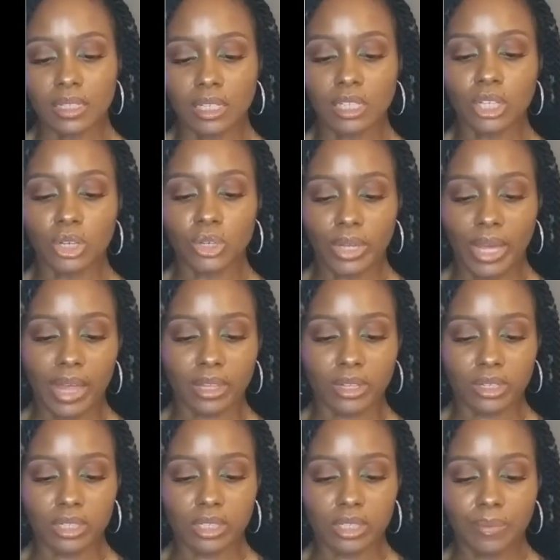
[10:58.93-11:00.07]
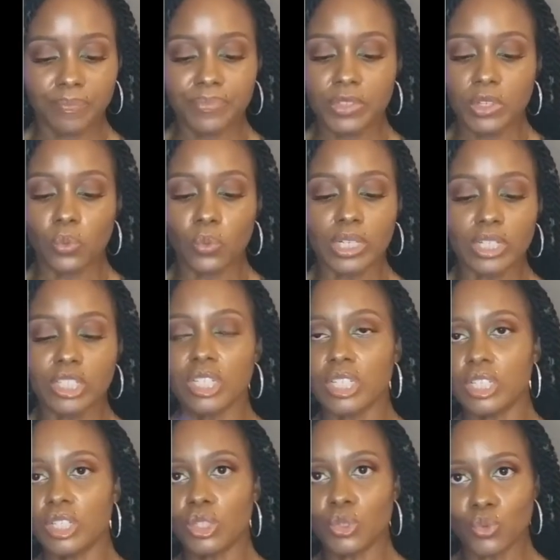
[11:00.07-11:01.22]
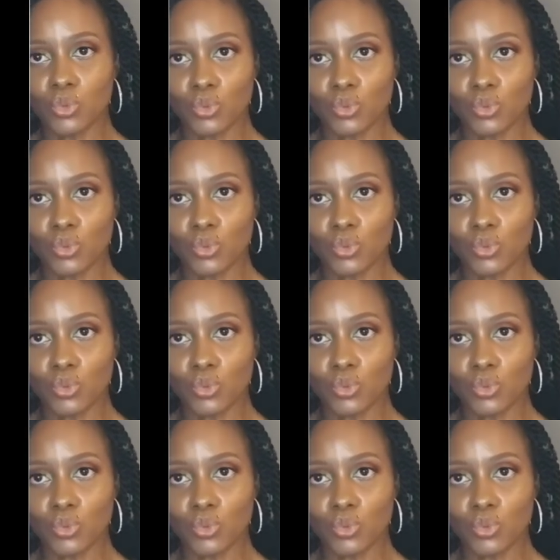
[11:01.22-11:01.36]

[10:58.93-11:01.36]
kilocalories, which is